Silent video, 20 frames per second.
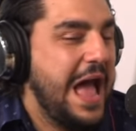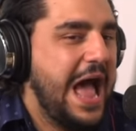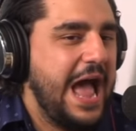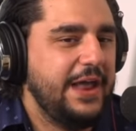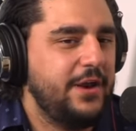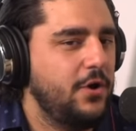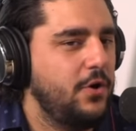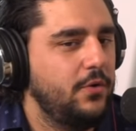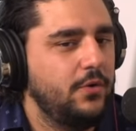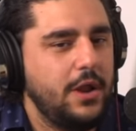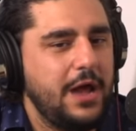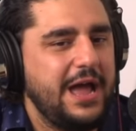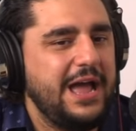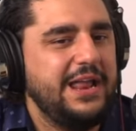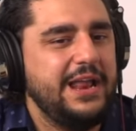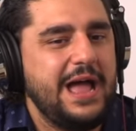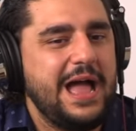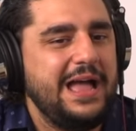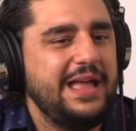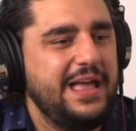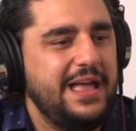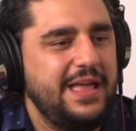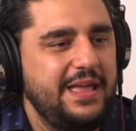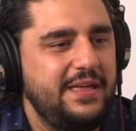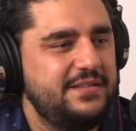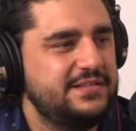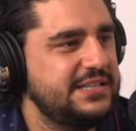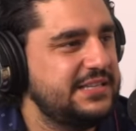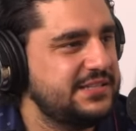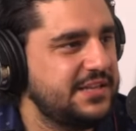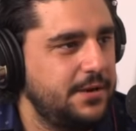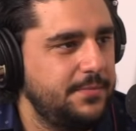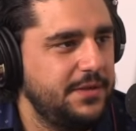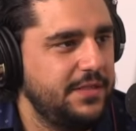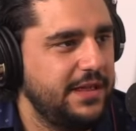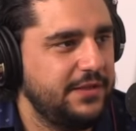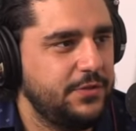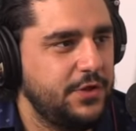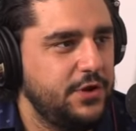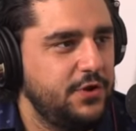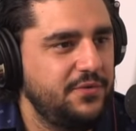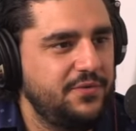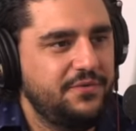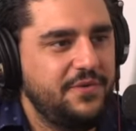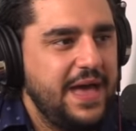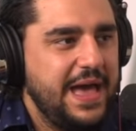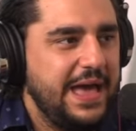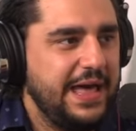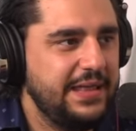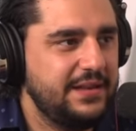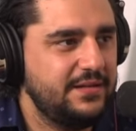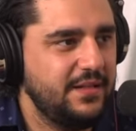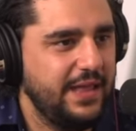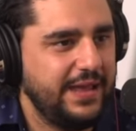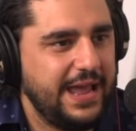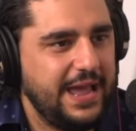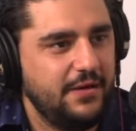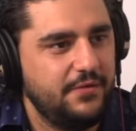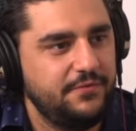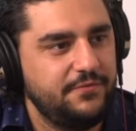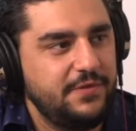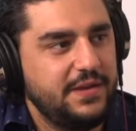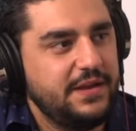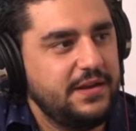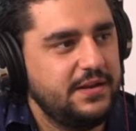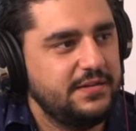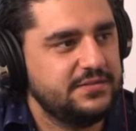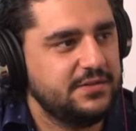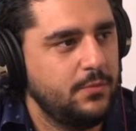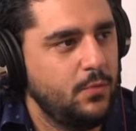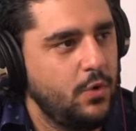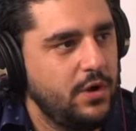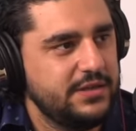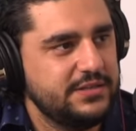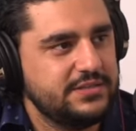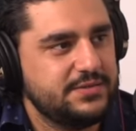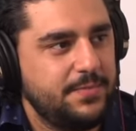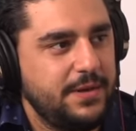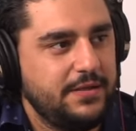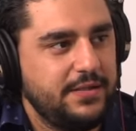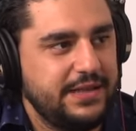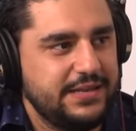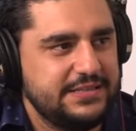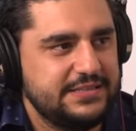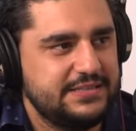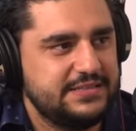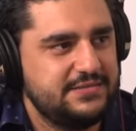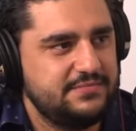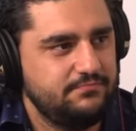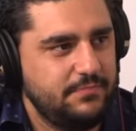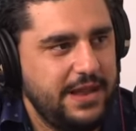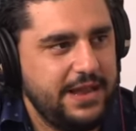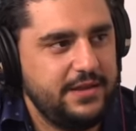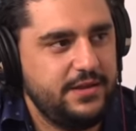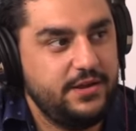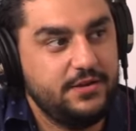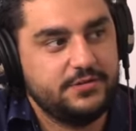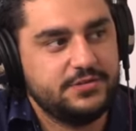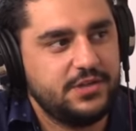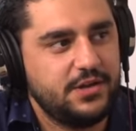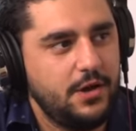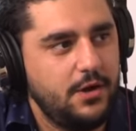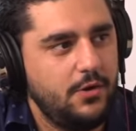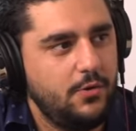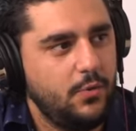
I don't. I, I is this going to be like the new fad, like how veganism was about like eight years ago?